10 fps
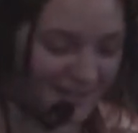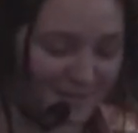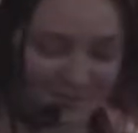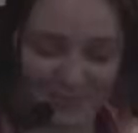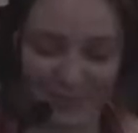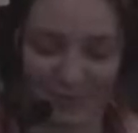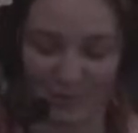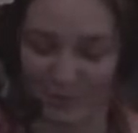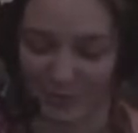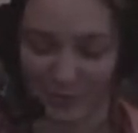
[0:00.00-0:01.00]
Yep, but
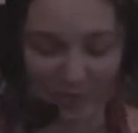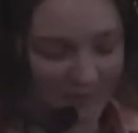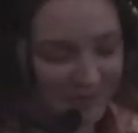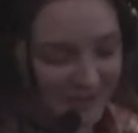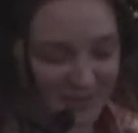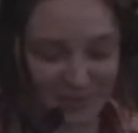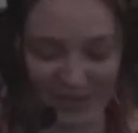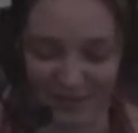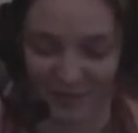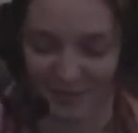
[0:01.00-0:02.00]
we'll be able to get to
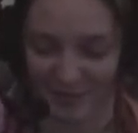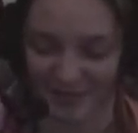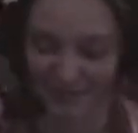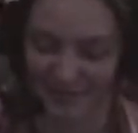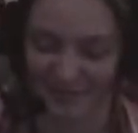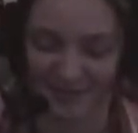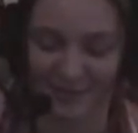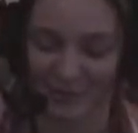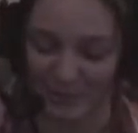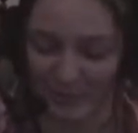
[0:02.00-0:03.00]
bed earlier than
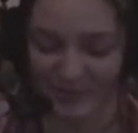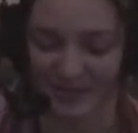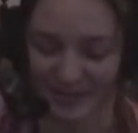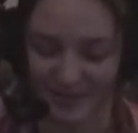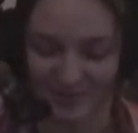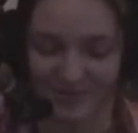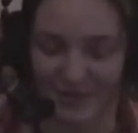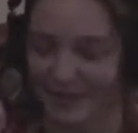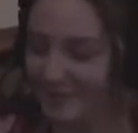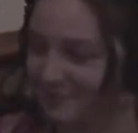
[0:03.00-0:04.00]
normal tonight, which is great.